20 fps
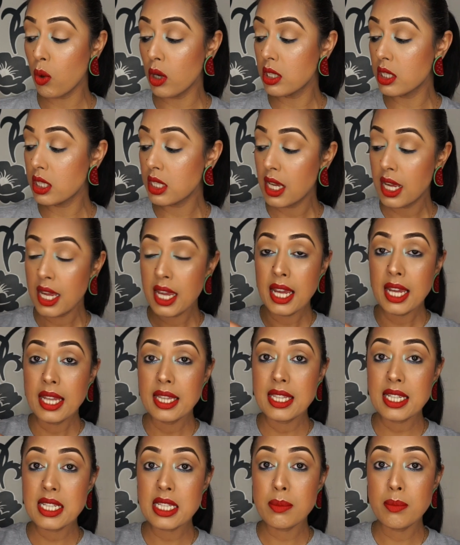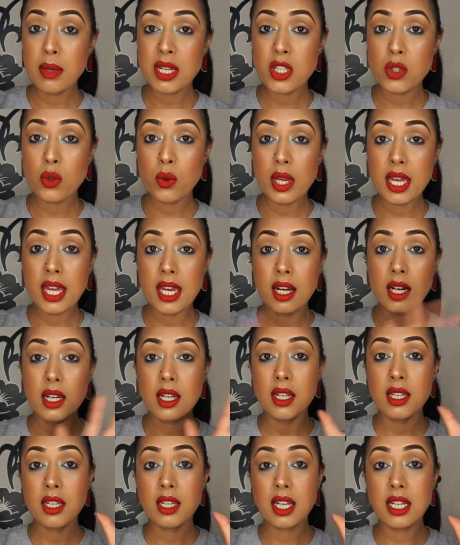was this muscle
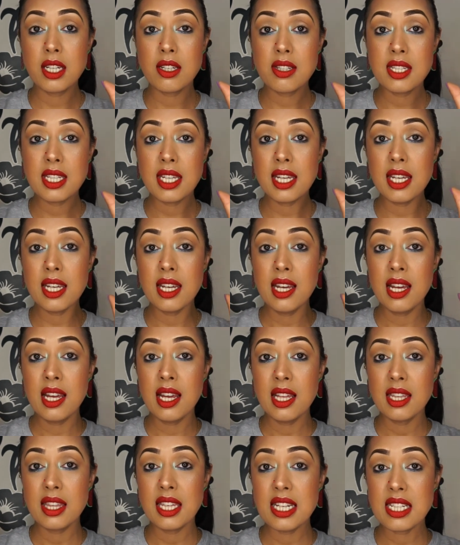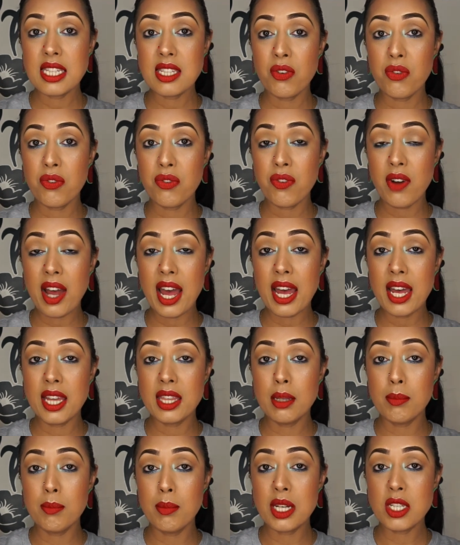here, can you see? There's the fat
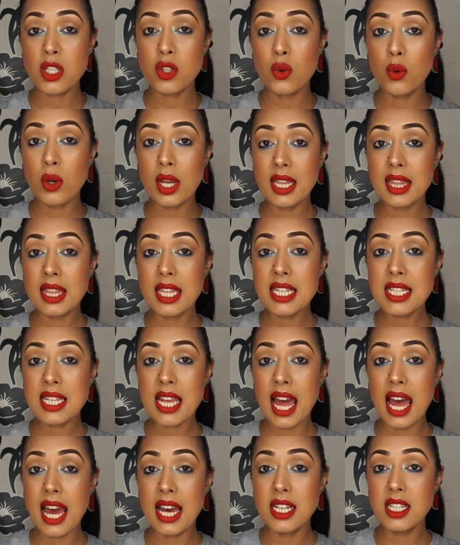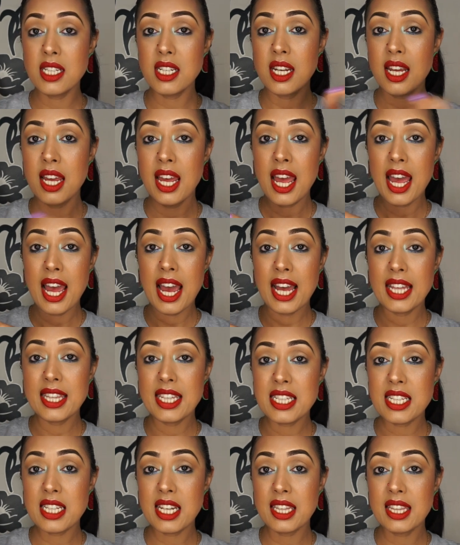and the muscle in this hand, and
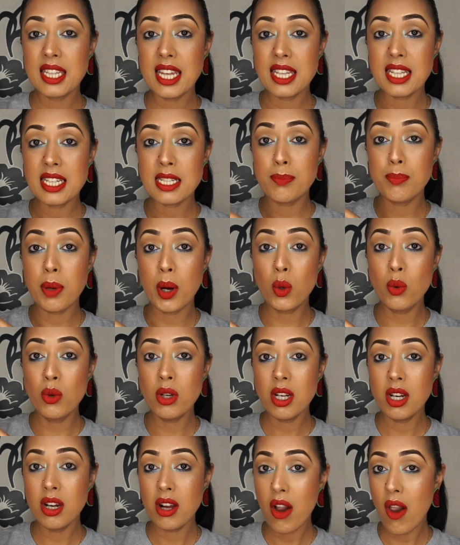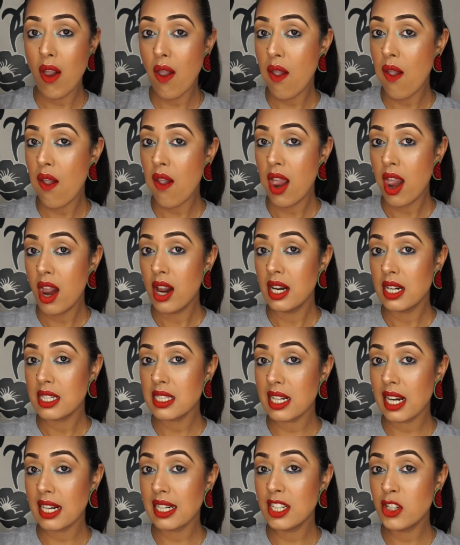there's none there, that's bone.
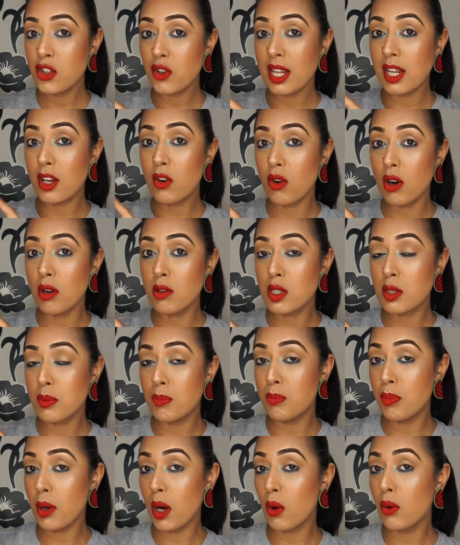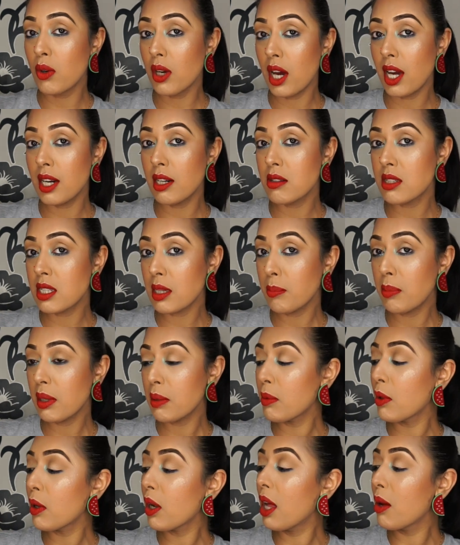It's like literally gross bone. I know some
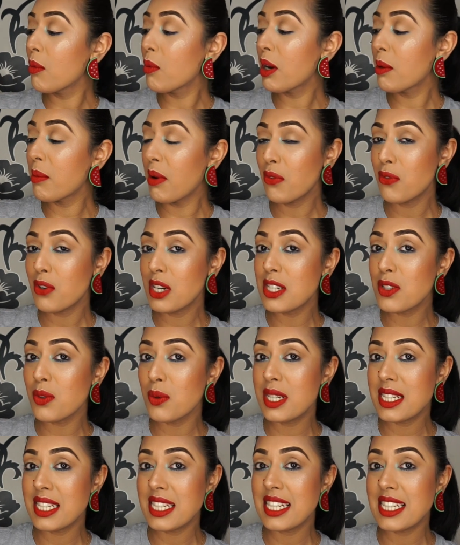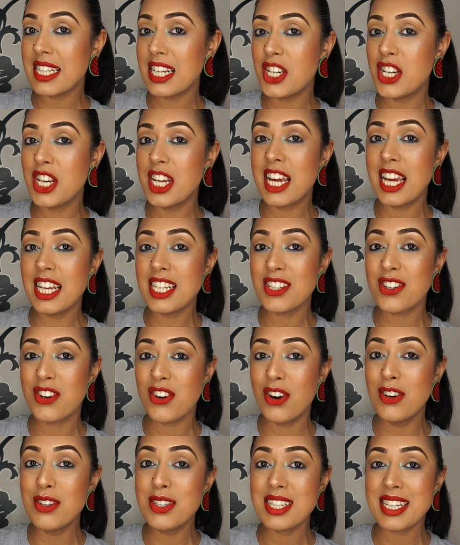people, one of my friends always sees it, she gets
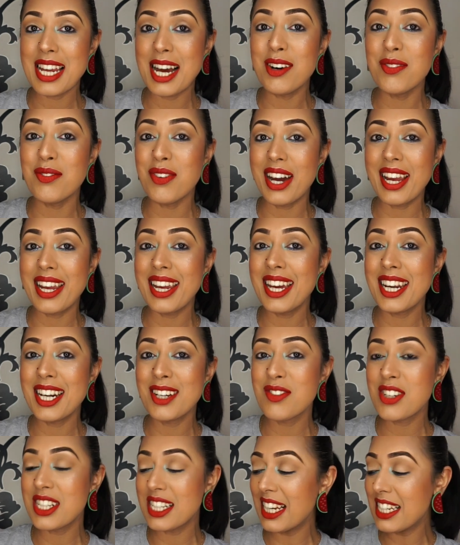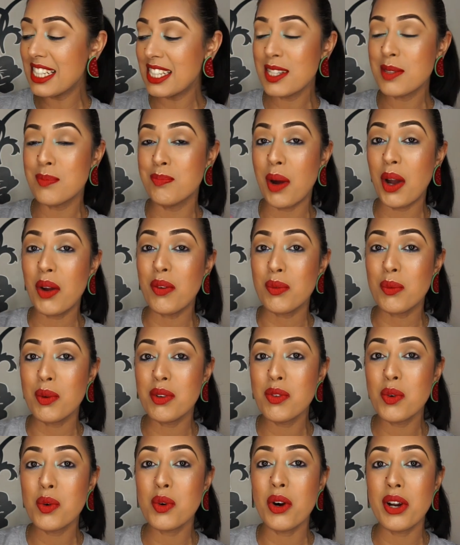grossed out by it, and I'm just like, it's just bone,
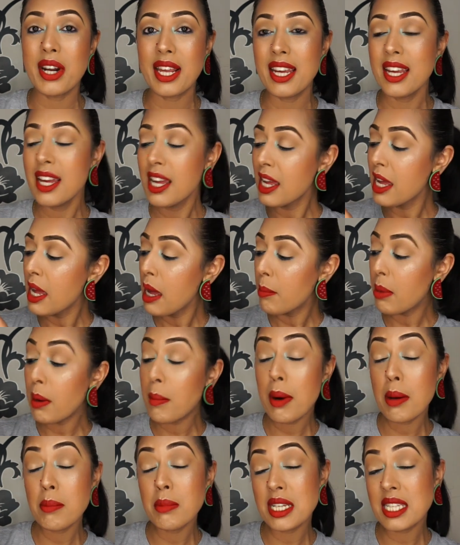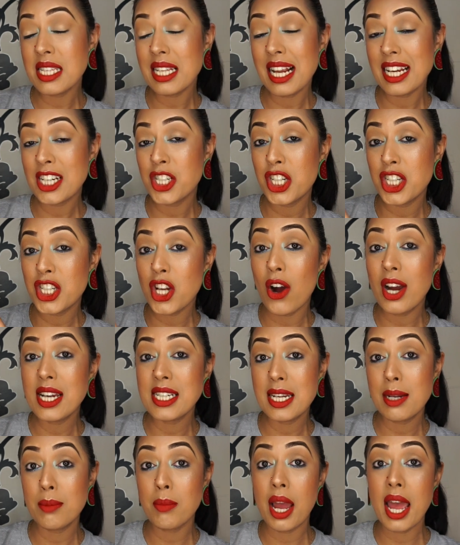we've all got it. But my muscle actually
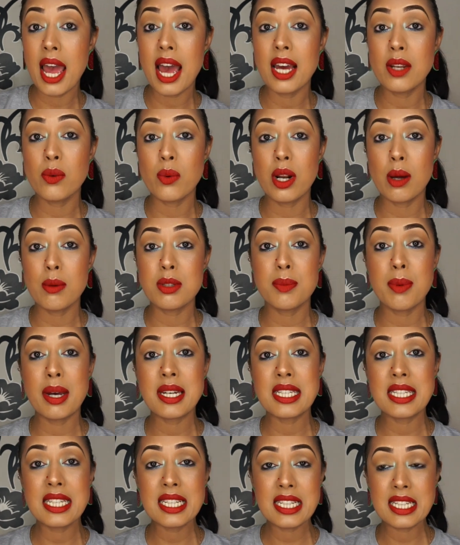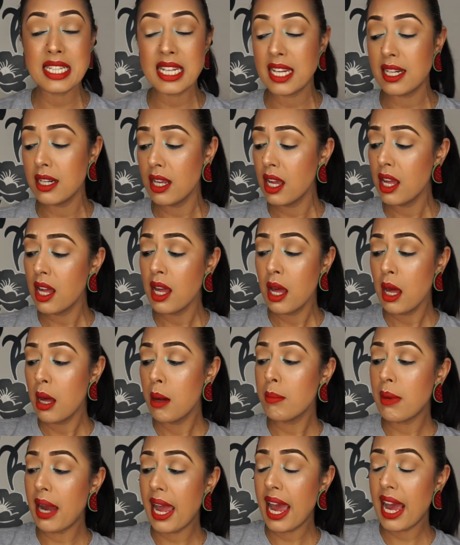died in my hand when I was about 16.
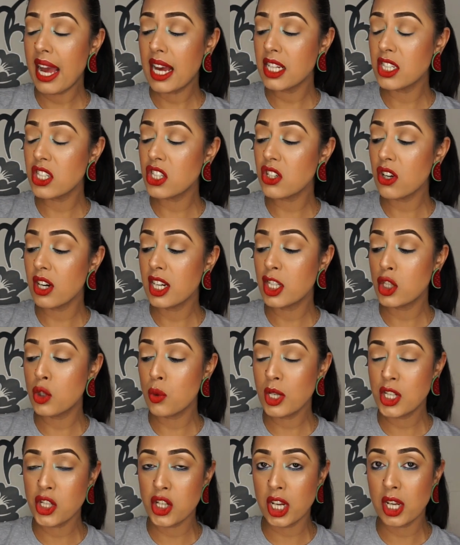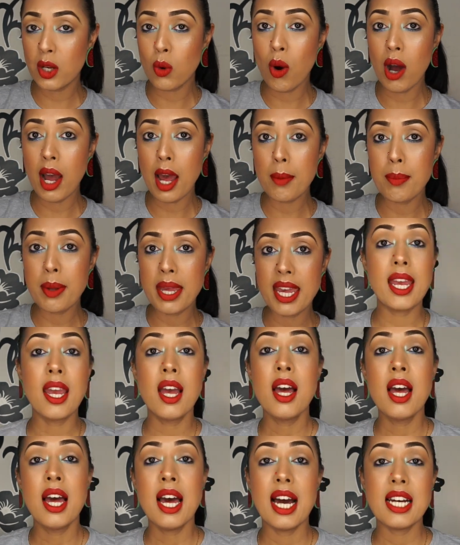My hand started twitching quite a bit.
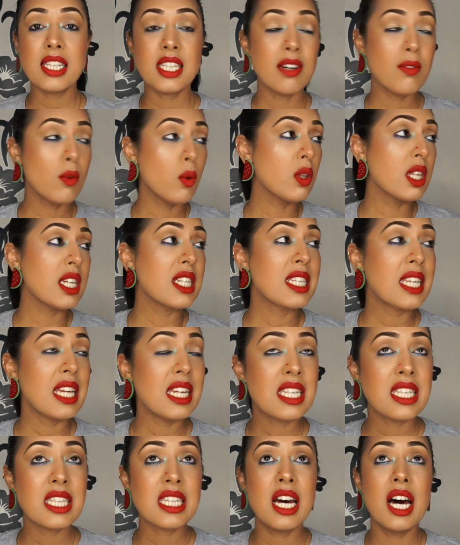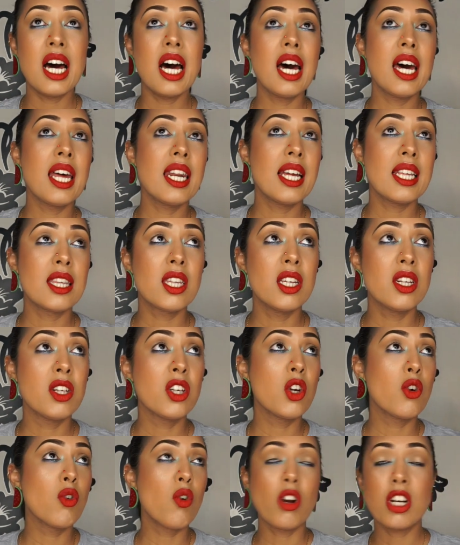Had to have all these tests done at the
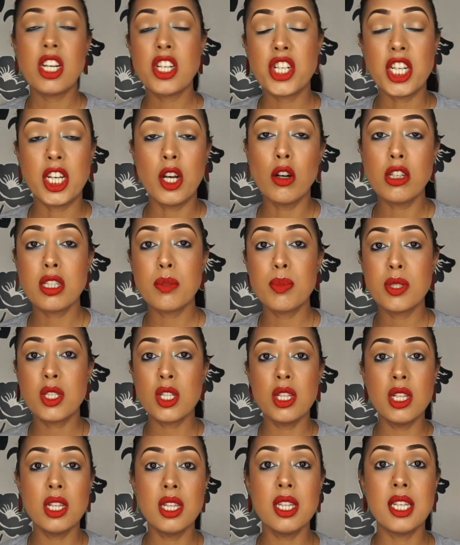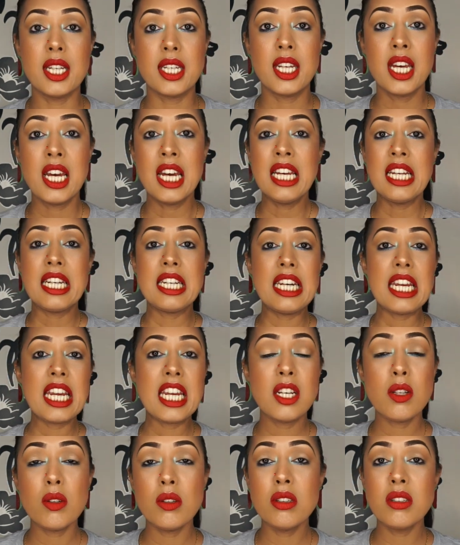neurology hospital, and
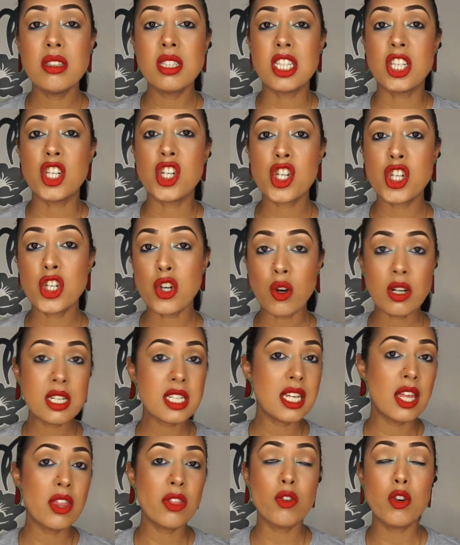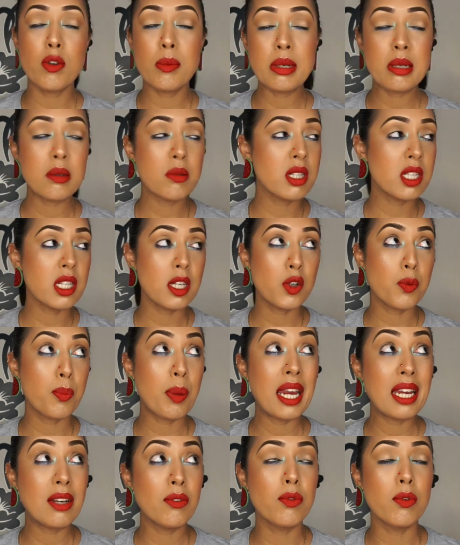needles and shocks sent through me. It was such
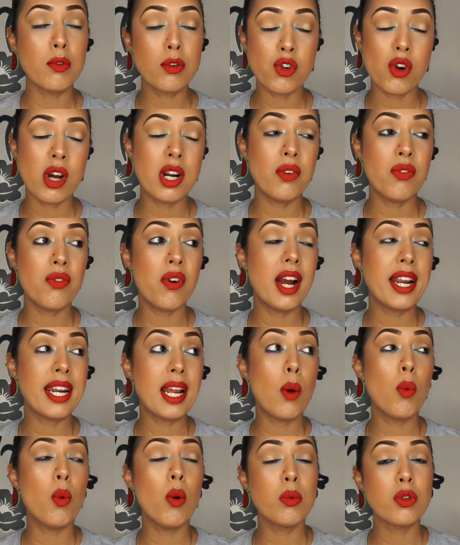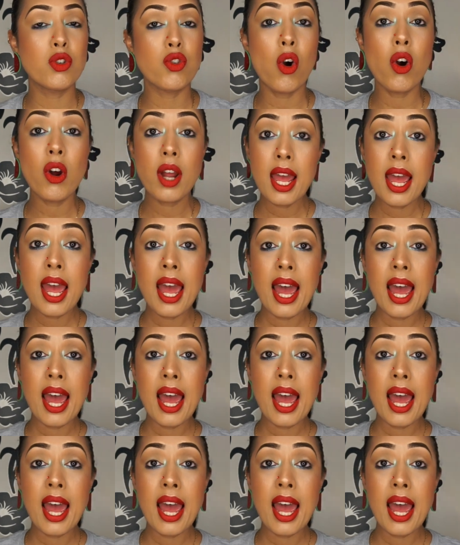painful trying to find out what was wrong.